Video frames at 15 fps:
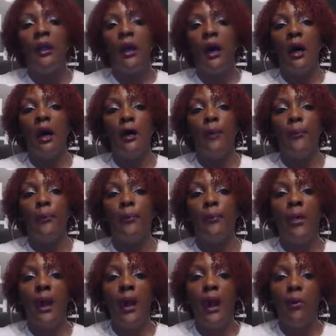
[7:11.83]

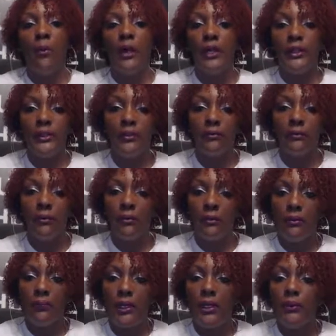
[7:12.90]
I want
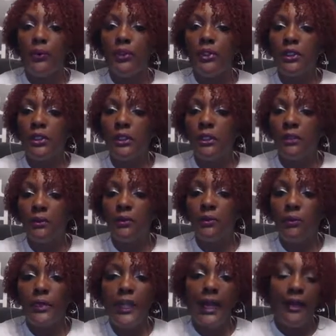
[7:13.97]
people to,
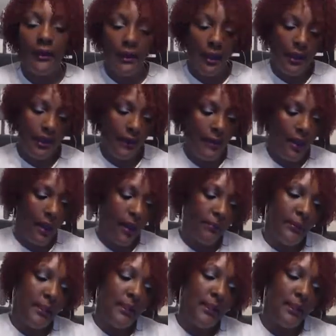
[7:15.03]
let
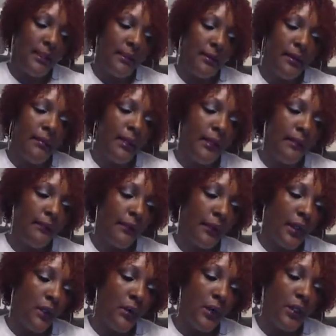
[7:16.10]
me see, let me
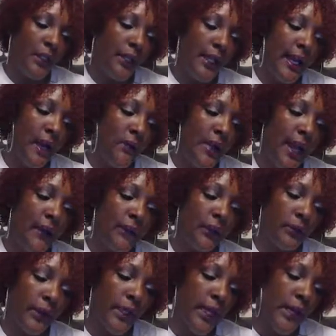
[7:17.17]
load it down. We have
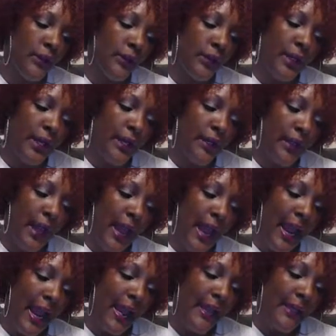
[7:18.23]

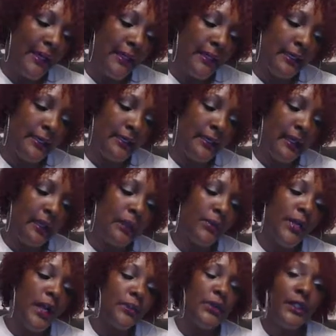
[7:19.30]

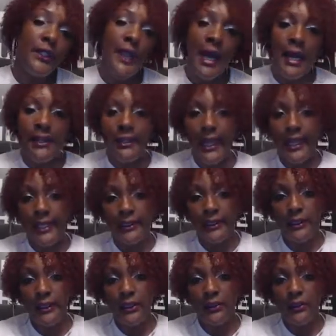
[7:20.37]
309 days
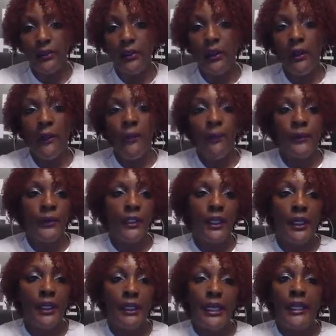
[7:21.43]
until
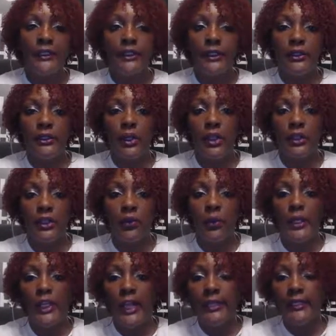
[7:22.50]
the election starts,
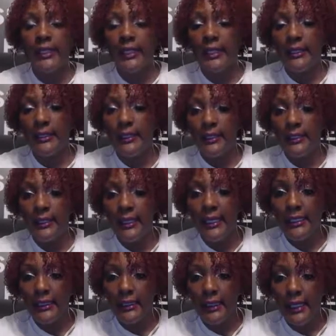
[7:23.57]
2018
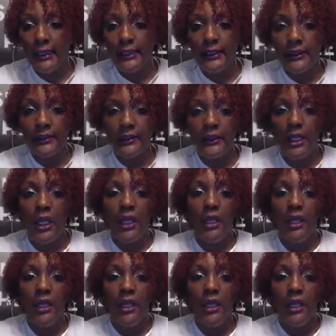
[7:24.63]
Senate elections.